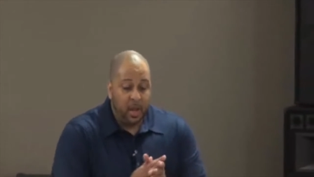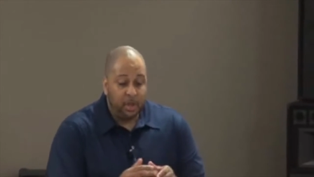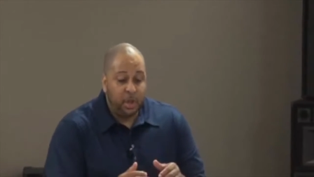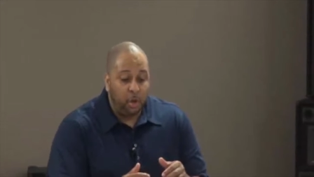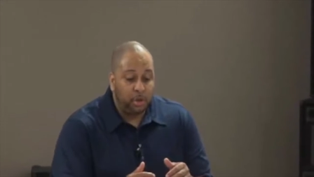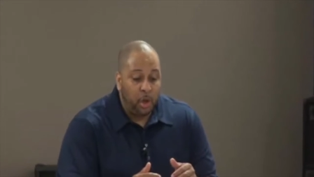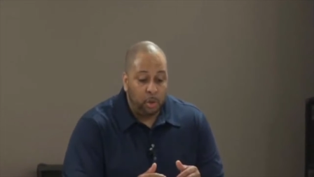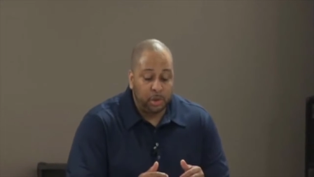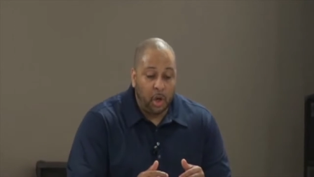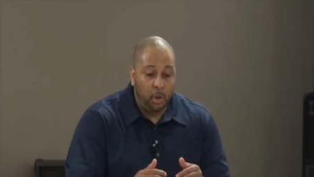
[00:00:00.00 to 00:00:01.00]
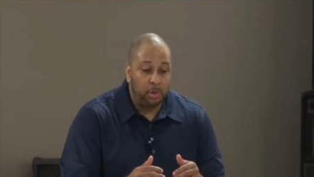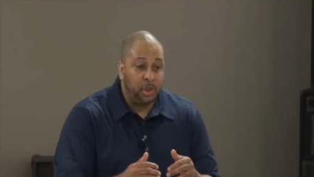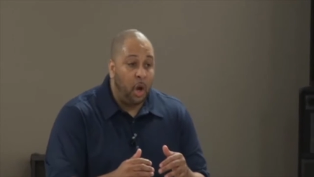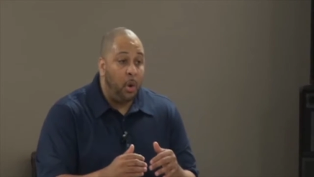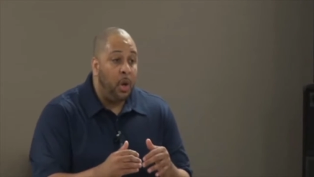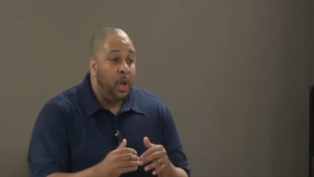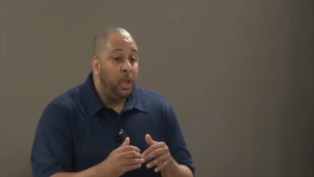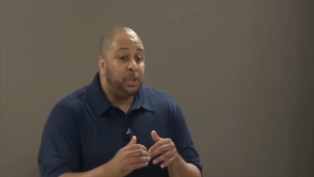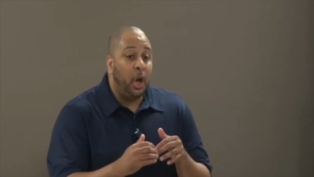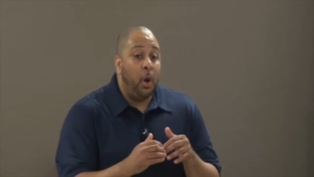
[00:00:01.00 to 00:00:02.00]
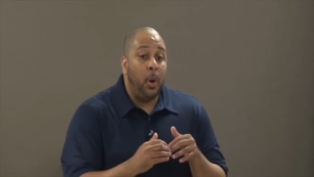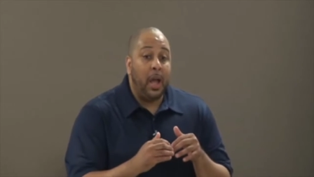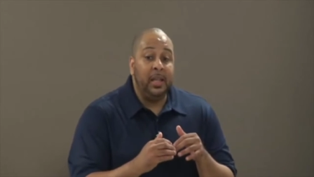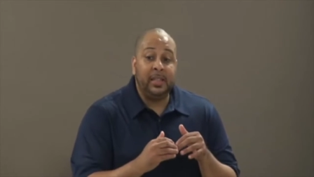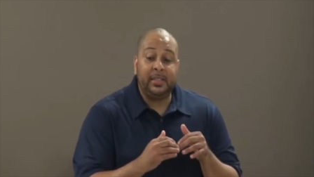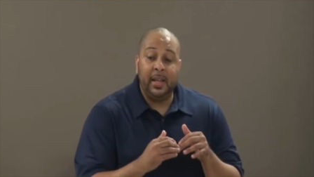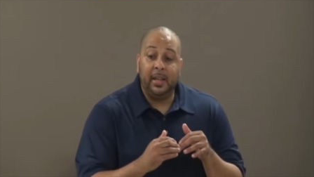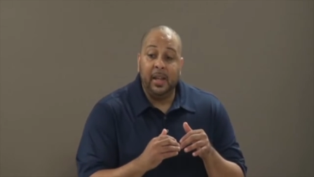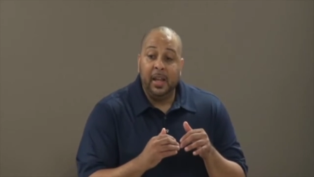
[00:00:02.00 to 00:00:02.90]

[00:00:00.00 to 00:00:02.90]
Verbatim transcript: So so so so so listen,